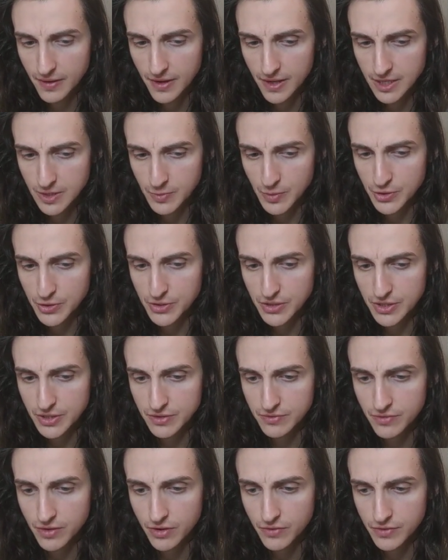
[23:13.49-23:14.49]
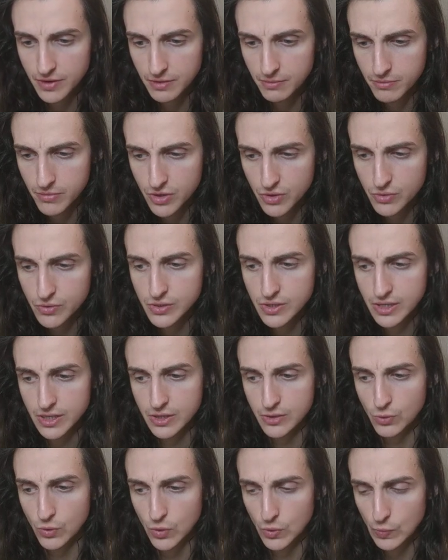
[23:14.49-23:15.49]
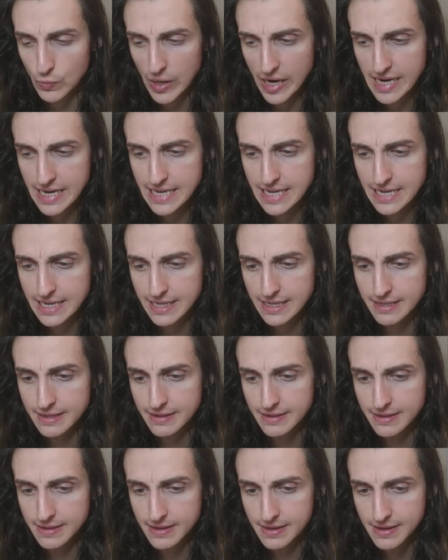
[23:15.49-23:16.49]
especially involving music or writing.